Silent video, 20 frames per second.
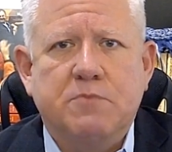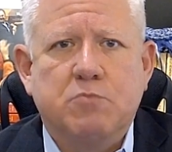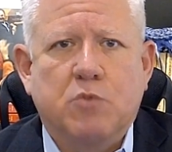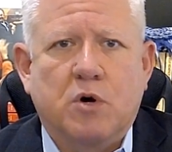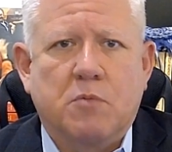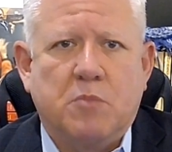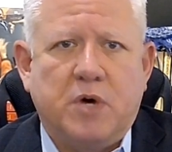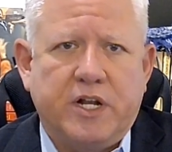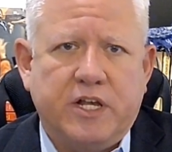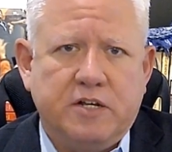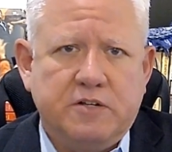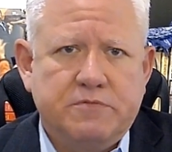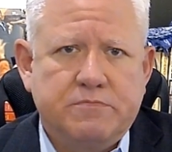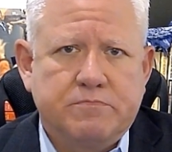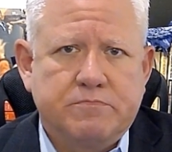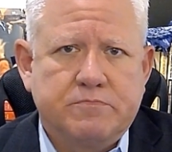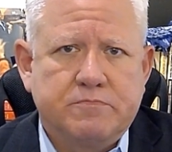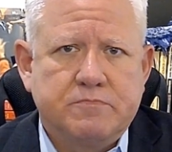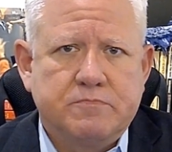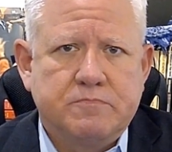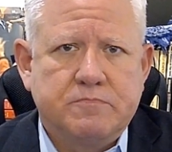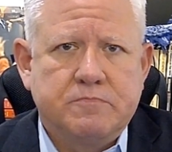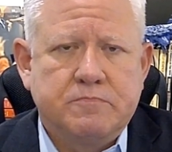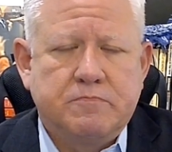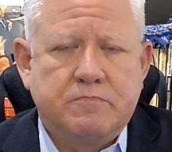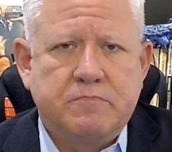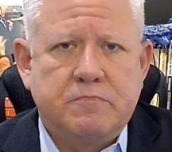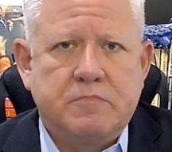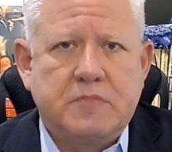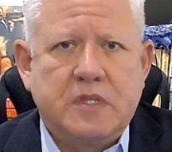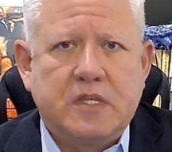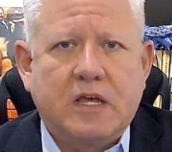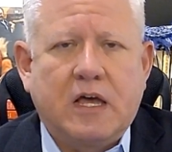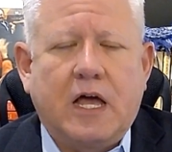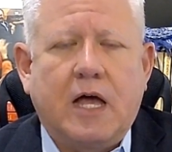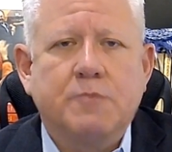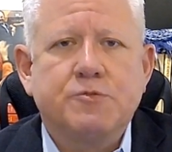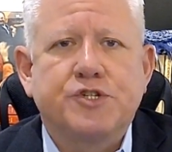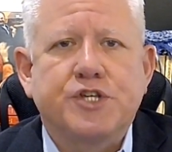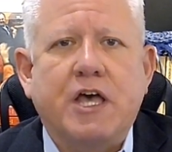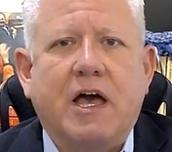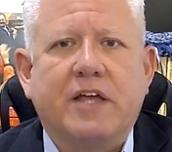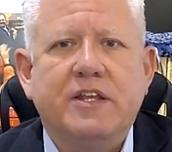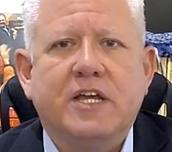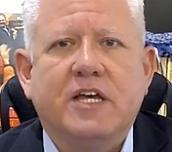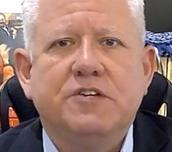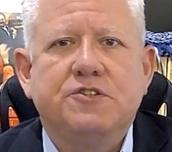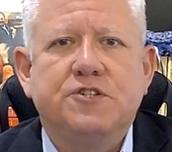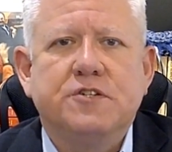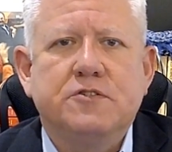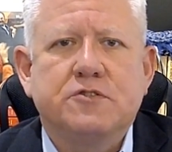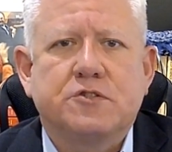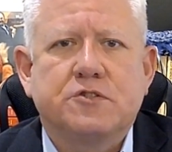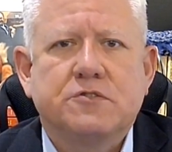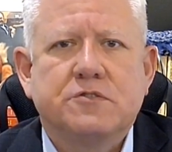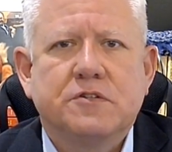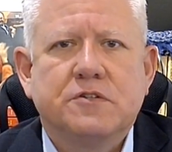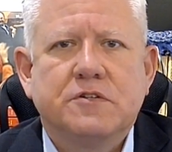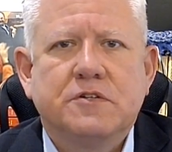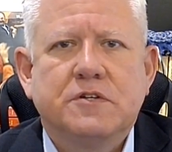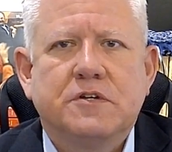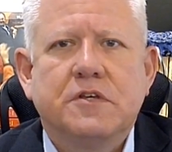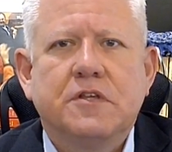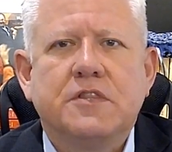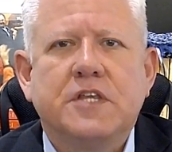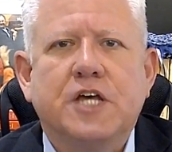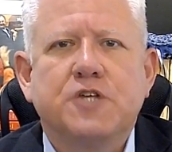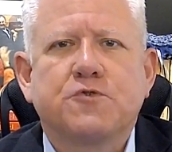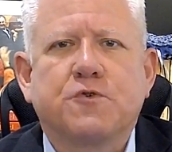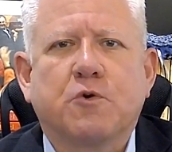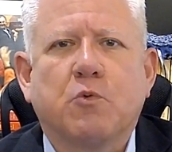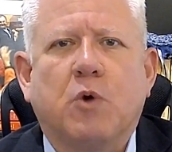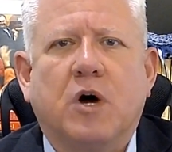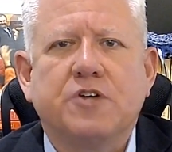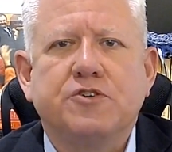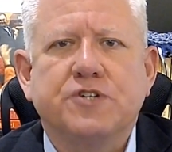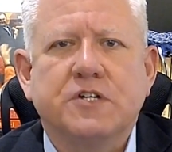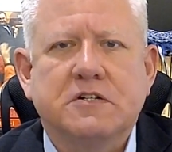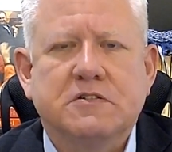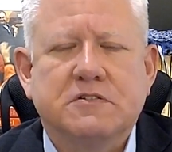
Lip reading: more money. I'm Scott Nations. Thanks for watching.